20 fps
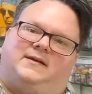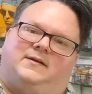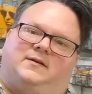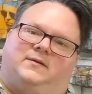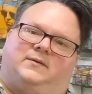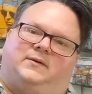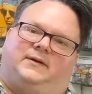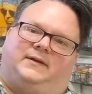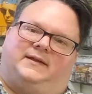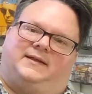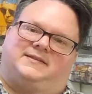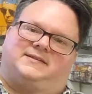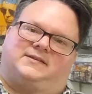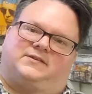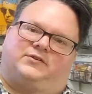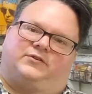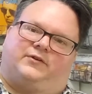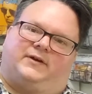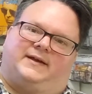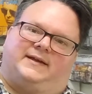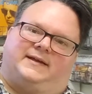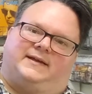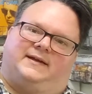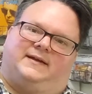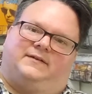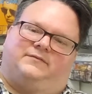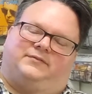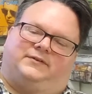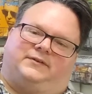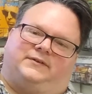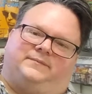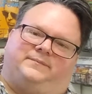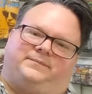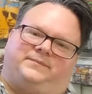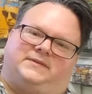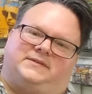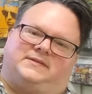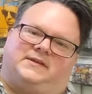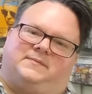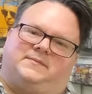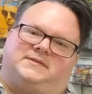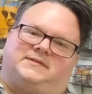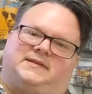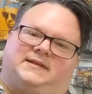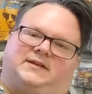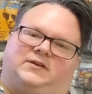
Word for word: Boy, that's a great cover. It's almost like